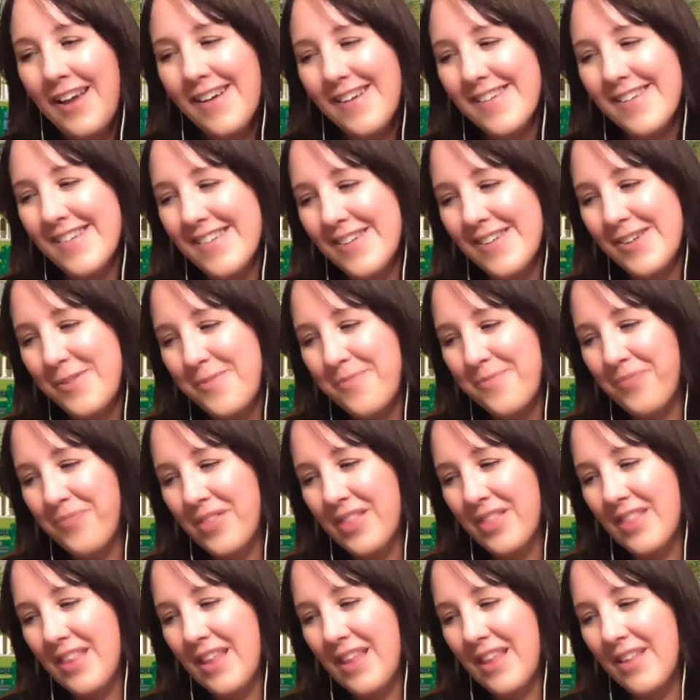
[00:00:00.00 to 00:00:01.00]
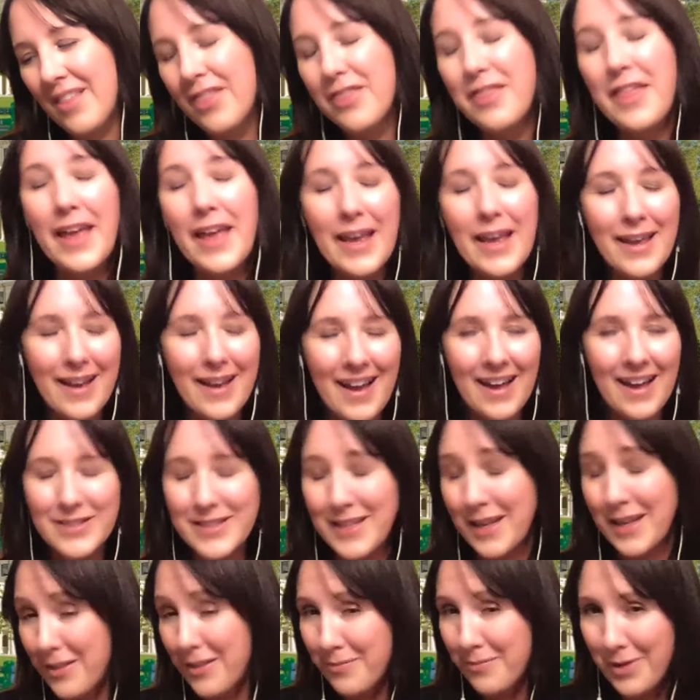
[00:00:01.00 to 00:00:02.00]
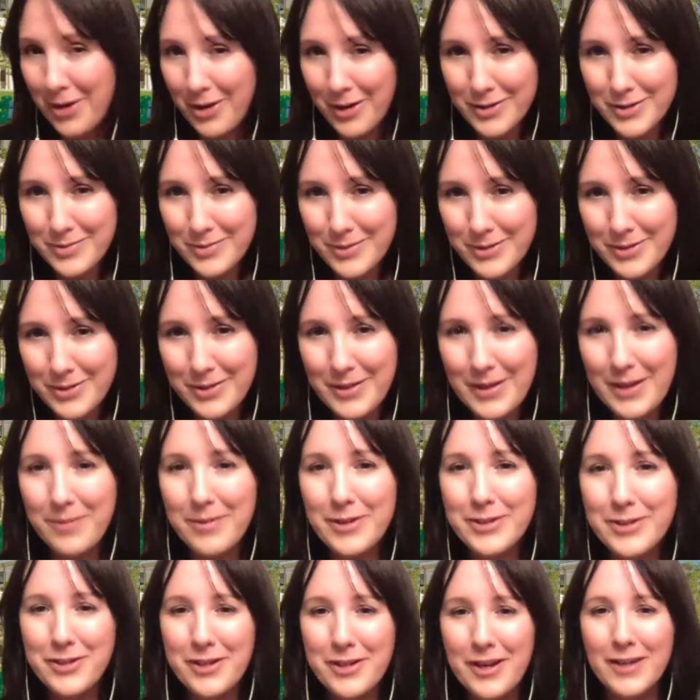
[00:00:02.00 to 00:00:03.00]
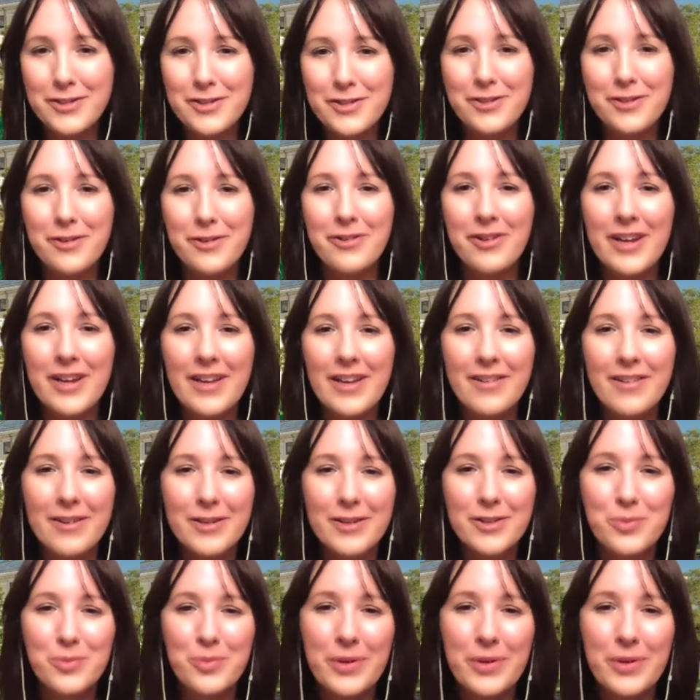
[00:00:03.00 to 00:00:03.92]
Um, think outside the box when you think about your extracurriculars.